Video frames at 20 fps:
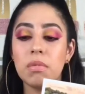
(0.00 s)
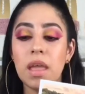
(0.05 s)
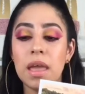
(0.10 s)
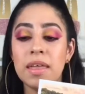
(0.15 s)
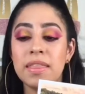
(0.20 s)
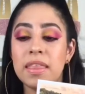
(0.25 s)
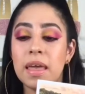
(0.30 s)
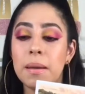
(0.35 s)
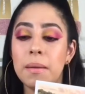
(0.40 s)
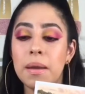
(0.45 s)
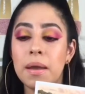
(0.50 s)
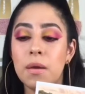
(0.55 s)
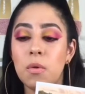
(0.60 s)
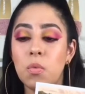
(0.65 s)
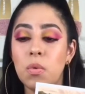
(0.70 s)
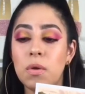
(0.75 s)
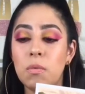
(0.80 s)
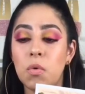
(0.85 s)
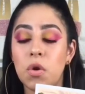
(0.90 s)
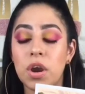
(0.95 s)
that
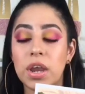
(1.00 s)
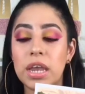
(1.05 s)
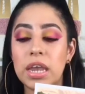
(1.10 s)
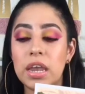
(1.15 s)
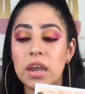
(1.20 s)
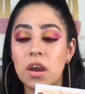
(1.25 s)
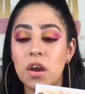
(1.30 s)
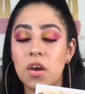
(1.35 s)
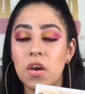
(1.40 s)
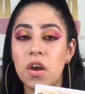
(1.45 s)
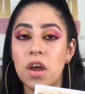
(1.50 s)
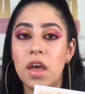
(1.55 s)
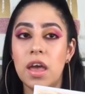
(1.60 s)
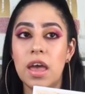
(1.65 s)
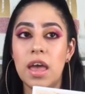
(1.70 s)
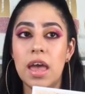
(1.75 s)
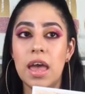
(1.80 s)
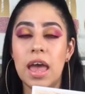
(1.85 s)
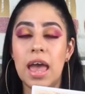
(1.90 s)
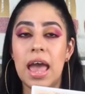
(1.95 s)
we were here,
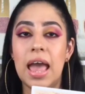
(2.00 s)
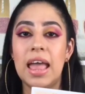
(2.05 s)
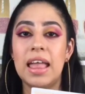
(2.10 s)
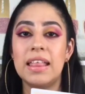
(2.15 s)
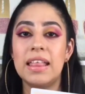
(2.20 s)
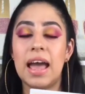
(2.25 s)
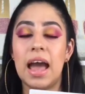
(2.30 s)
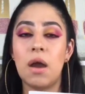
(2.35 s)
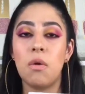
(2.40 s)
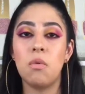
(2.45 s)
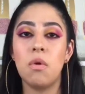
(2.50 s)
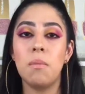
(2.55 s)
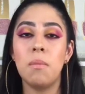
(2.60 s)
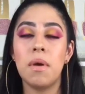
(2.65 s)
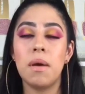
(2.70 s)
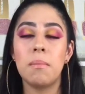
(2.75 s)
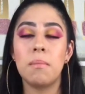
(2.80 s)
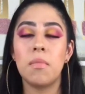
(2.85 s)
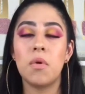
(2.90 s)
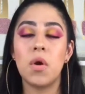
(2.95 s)
and I
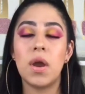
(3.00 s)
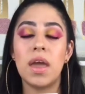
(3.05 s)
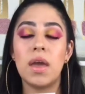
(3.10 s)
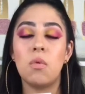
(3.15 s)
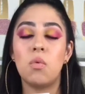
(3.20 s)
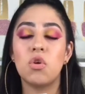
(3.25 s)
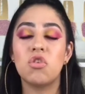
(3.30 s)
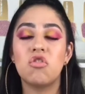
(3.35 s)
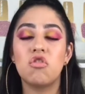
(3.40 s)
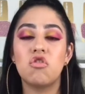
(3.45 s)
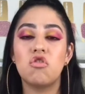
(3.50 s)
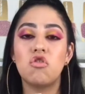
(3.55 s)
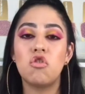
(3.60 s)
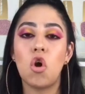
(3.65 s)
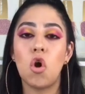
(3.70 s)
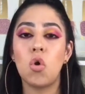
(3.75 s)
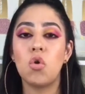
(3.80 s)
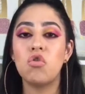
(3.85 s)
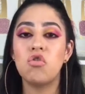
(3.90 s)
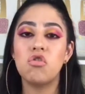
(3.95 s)
remember it was
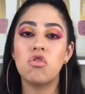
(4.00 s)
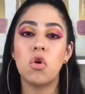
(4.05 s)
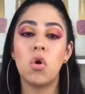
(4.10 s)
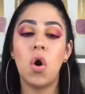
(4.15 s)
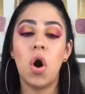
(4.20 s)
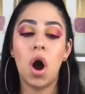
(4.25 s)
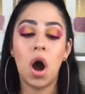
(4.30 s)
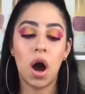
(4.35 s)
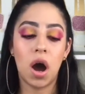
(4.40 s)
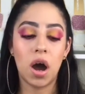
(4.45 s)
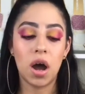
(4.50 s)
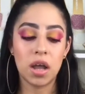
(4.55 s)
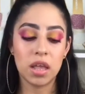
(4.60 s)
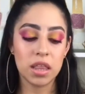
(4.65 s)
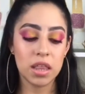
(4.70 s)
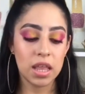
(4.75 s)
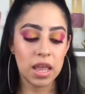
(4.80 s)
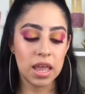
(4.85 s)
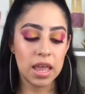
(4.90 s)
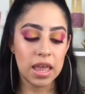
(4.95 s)
so hot
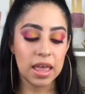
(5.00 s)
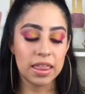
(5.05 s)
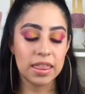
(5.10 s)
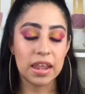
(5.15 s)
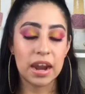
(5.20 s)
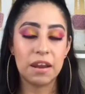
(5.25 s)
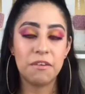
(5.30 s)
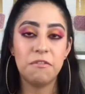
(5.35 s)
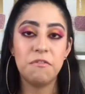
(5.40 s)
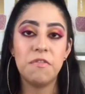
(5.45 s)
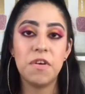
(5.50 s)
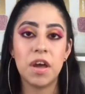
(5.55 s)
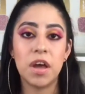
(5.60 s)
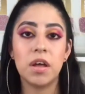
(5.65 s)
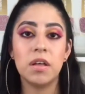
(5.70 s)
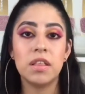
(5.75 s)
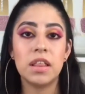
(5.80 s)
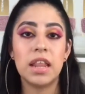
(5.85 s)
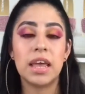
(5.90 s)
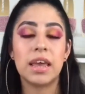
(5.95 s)
that I
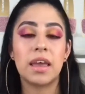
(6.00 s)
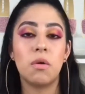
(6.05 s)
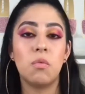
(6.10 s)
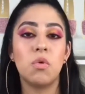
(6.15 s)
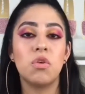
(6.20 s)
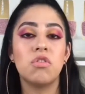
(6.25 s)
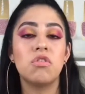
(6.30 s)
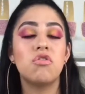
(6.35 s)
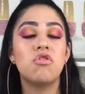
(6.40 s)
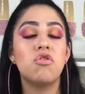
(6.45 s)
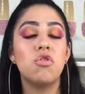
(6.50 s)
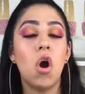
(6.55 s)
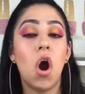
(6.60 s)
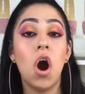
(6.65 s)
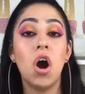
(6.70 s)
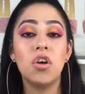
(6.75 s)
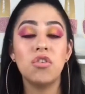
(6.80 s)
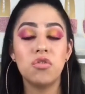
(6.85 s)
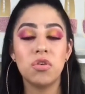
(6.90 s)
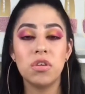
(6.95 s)
felt like it was
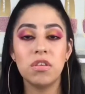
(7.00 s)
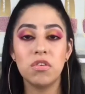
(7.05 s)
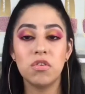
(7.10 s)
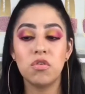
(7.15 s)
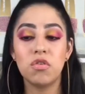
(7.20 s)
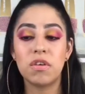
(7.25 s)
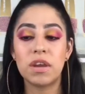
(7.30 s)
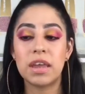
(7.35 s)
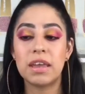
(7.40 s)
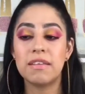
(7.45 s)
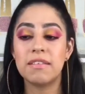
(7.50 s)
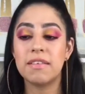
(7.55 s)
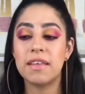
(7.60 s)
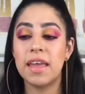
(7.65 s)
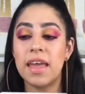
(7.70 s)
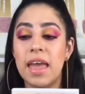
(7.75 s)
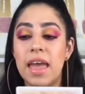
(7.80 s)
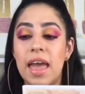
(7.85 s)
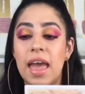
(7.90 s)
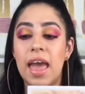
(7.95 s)
200 degrees,
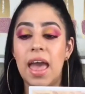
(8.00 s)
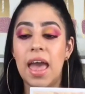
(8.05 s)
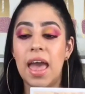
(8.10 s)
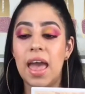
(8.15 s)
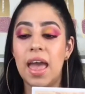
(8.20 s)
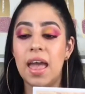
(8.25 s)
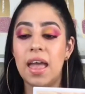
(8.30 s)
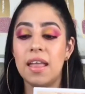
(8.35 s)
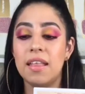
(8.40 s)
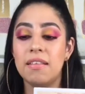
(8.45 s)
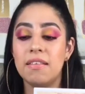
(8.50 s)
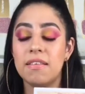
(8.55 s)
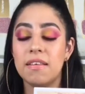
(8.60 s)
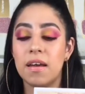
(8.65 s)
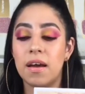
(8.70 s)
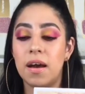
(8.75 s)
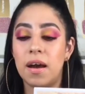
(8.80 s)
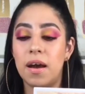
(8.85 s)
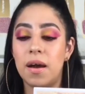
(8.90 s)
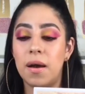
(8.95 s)
and
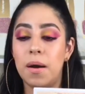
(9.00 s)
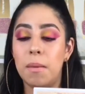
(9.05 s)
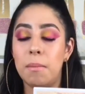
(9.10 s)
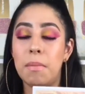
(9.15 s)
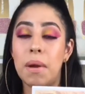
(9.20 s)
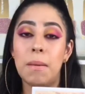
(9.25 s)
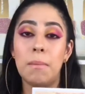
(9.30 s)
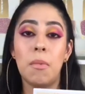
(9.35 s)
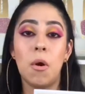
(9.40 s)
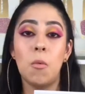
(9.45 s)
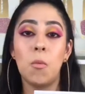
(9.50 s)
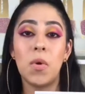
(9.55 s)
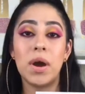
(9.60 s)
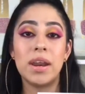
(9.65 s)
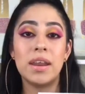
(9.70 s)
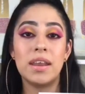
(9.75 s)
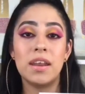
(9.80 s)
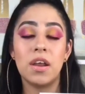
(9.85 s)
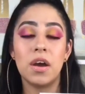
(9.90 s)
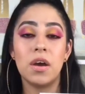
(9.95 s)
my mom
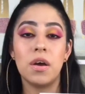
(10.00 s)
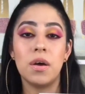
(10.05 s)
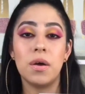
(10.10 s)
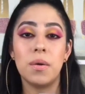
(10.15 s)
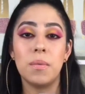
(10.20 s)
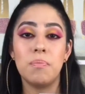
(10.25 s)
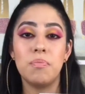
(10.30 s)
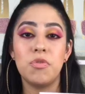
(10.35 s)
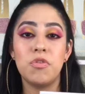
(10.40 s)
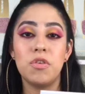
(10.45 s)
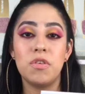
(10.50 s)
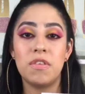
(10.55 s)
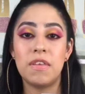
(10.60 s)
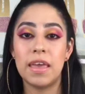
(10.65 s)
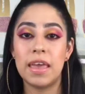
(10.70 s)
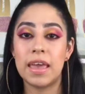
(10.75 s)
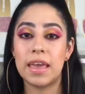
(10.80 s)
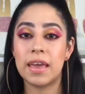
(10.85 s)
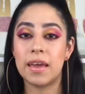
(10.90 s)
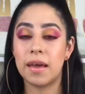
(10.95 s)
wanted to
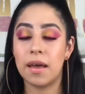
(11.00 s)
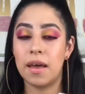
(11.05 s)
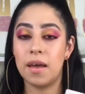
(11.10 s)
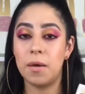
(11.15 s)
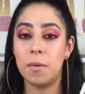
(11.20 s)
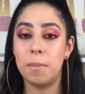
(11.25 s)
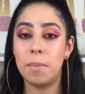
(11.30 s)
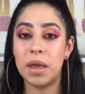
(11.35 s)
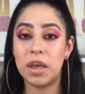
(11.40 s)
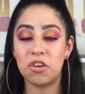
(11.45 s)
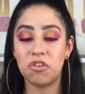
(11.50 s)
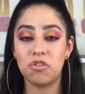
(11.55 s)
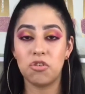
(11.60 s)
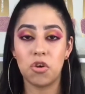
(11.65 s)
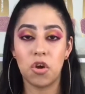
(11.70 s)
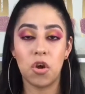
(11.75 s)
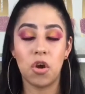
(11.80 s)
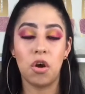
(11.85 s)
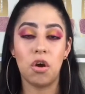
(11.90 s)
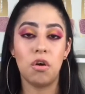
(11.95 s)
take a
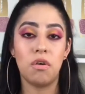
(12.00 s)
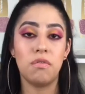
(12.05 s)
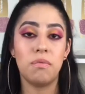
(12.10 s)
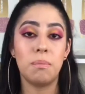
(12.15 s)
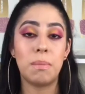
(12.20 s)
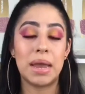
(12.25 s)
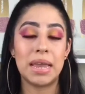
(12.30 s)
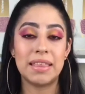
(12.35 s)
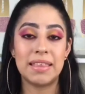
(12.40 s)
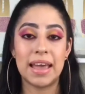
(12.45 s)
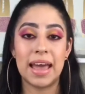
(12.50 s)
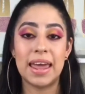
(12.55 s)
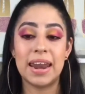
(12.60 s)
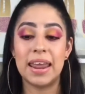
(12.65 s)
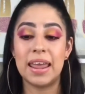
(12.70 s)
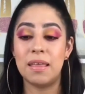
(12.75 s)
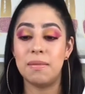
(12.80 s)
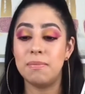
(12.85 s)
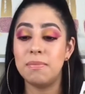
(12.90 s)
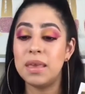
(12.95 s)
picture of my dad
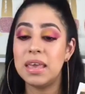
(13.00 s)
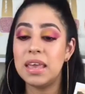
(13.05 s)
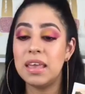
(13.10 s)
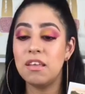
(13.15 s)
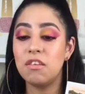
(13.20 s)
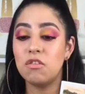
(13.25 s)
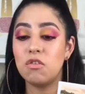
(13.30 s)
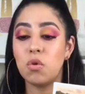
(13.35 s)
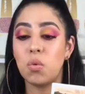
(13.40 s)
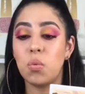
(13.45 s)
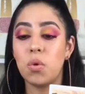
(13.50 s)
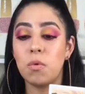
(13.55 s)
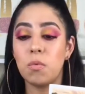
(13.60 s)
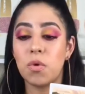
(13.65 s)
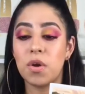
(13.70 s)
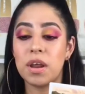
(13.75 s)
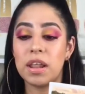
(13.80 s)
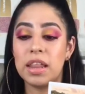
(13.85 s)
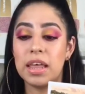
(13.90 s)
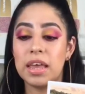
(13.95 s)
and me, so we
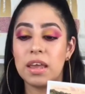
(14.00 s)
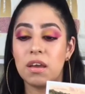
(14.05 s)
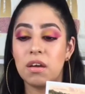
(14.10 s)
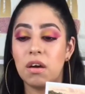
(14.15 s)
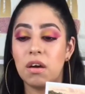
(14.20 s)
were like